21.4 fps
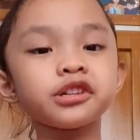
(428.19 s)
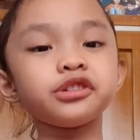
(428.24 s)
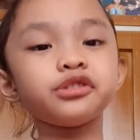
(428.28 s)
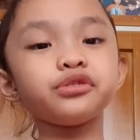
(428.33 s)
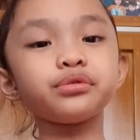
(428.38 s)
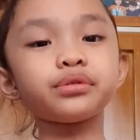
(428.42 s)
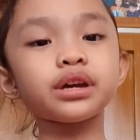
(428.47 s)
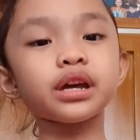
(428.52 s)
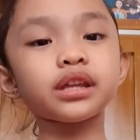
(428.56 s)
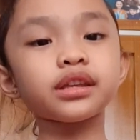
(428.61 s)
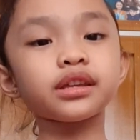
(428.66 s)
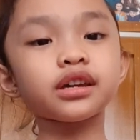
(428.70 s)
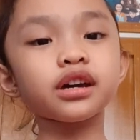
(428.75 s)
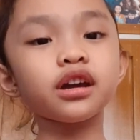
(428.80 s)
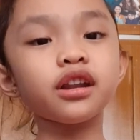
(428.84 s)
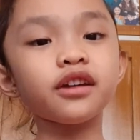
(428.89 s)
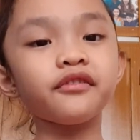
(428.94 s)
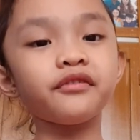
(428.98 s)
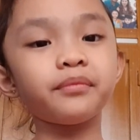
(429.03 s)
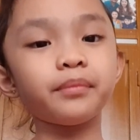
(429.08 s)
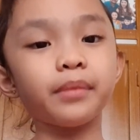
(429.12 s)
You can
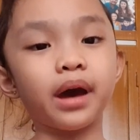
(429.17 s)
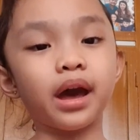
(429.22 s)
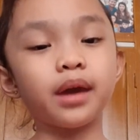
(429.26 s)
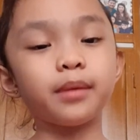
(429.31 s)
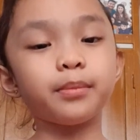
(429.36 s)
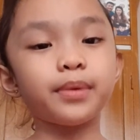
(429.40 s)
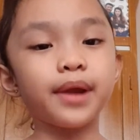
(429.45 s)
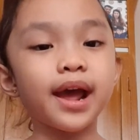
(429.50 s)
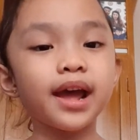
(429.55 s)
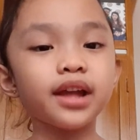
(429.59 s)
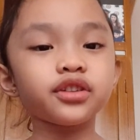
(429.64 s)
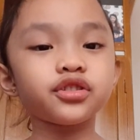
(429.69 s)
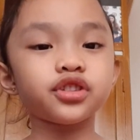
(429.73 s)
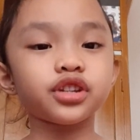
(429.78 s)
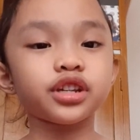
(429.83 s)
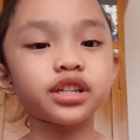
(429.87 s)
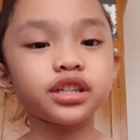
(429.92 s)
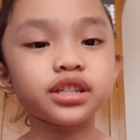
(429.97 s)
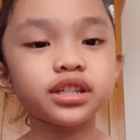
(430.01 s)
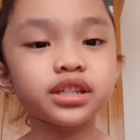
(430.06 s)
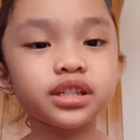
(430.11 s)
cut off my
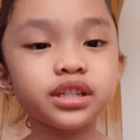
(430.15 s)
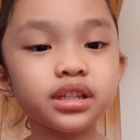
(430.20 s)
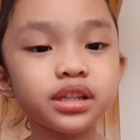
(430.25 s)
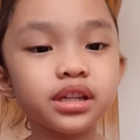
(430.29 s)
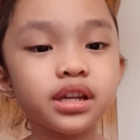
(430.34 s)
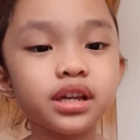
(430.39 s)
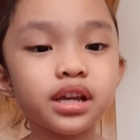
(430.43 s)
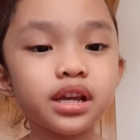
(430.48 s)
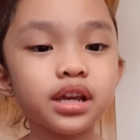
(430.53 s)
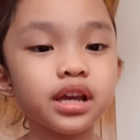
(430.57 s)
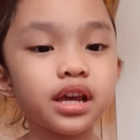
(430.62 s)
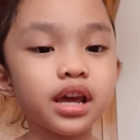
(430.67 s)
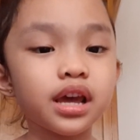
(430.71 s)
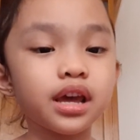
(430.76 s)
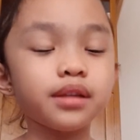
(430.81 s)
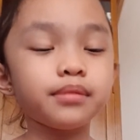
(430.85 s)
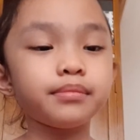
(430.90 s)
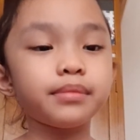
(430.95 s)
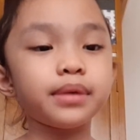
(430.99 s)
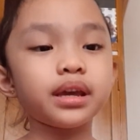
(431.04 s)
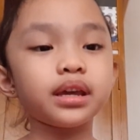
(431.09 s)
branches
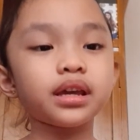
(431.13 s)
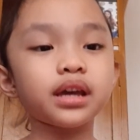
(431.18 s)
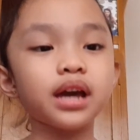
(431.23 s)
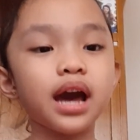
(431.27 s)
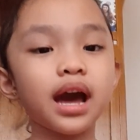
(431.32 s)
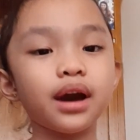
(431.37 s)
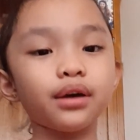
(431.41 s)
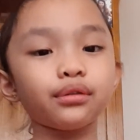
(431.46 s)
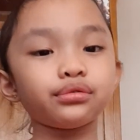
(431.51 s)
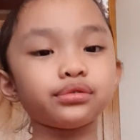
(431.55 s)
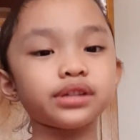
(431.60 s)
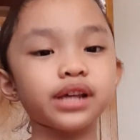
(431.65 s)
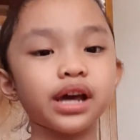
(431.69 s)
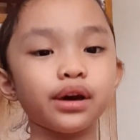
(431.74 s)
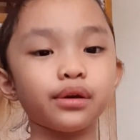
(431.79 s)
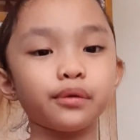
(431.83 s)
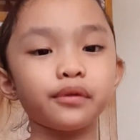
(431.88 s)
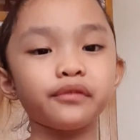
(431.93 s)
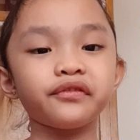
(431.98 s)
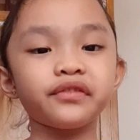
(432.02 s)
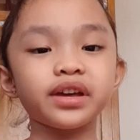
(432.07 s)
and make a house
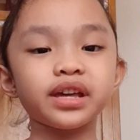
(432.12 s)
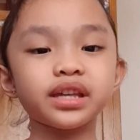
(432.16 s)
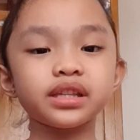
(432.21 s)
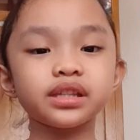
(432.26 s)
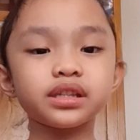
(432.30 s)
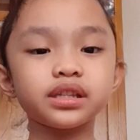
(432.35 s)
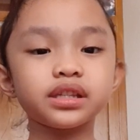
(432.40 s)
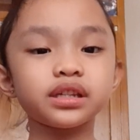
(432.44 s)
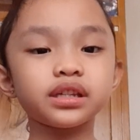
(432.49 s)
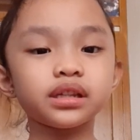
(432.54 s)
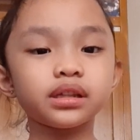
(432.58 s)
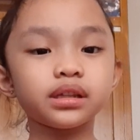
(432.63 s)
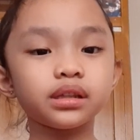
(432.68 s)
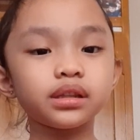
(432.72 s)
out of it.